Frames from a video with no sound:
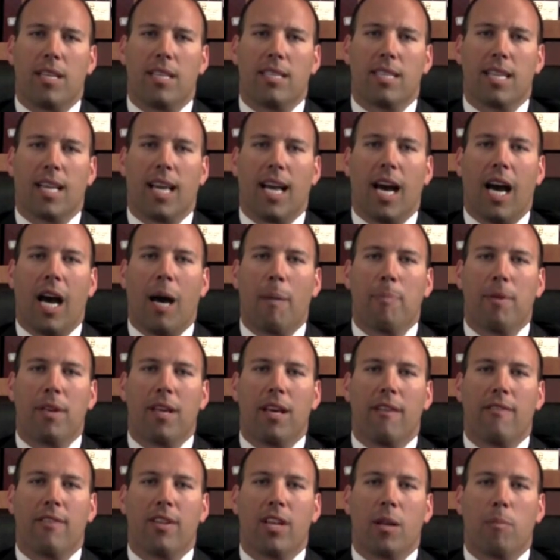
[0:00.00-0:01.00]
is a copy
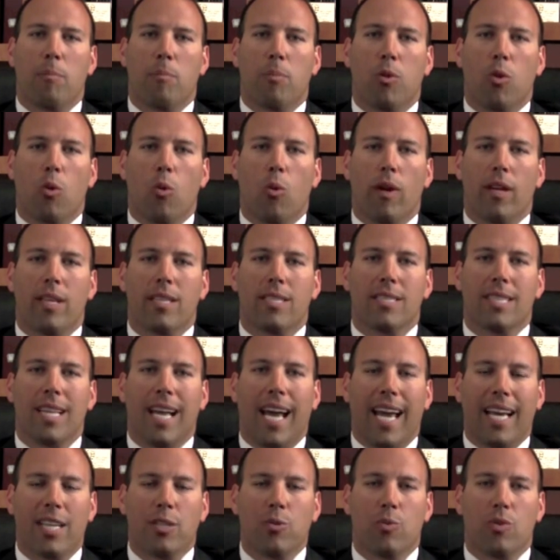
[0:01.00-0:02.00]
of an employee's
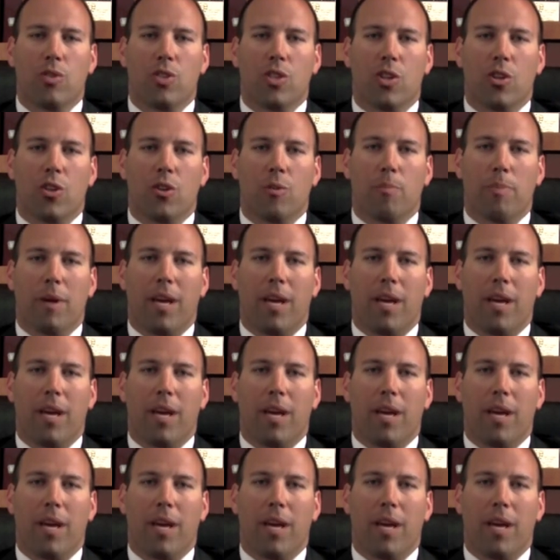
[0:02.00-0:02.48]
tax return